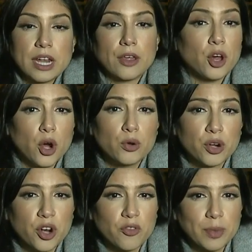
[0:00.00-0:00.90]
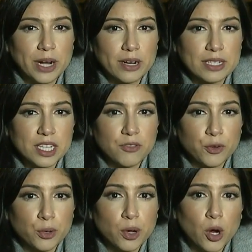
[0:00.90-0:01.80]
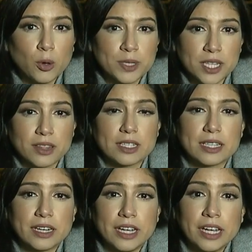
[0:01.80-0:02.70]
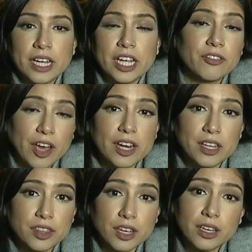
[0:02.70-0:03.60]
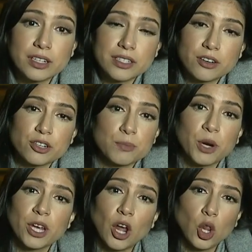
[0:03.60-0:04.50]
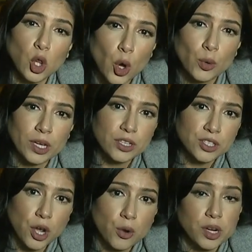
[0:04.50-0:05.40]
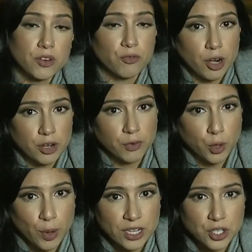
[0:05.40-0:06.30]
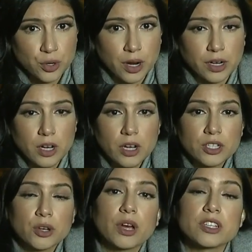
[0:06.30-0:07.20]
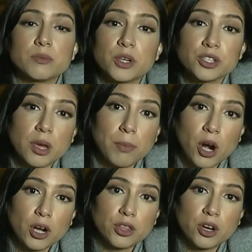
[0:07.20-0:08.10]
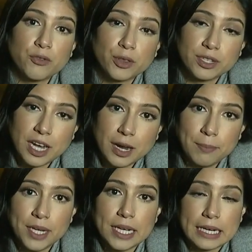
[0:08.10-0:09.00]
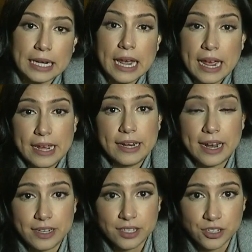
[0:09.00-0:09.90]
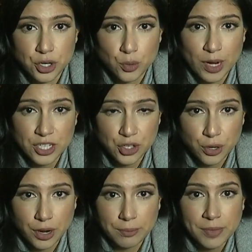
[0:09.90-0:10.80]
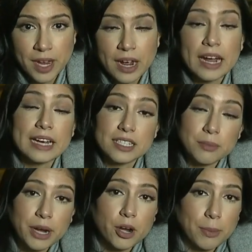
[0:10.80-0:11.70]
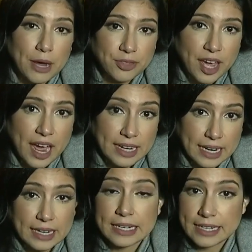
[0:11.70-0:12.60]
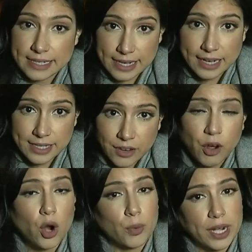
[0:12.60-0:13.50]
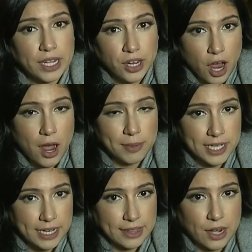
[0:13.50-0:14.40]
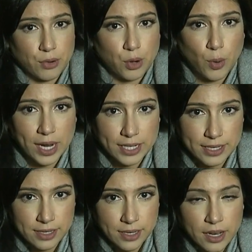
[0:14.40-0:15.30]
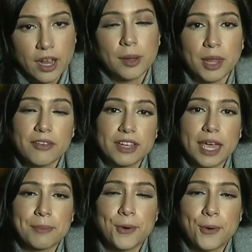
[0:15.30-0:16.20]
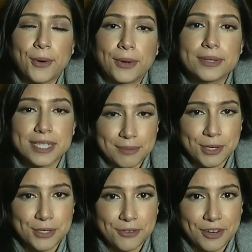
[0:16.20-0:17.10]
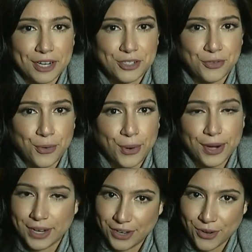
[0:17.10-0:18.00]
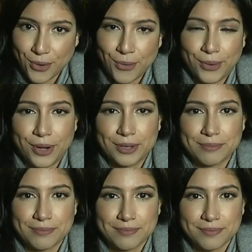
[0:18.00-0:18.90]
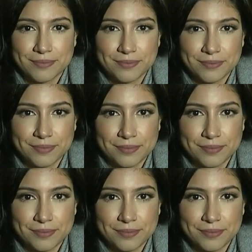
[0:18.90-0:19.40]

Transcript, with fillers: Now, the owner of Merrick Seafood hopes that the city, if anything, considers putting a loading zone in front of her restaurant so customers can park there for the time being and access her restaurant. I asked the mayor about that, and he says they've already accommodated that request. I'm live in Cape Coral. Sam Sosa, Fox 4, in your corner. Thank you,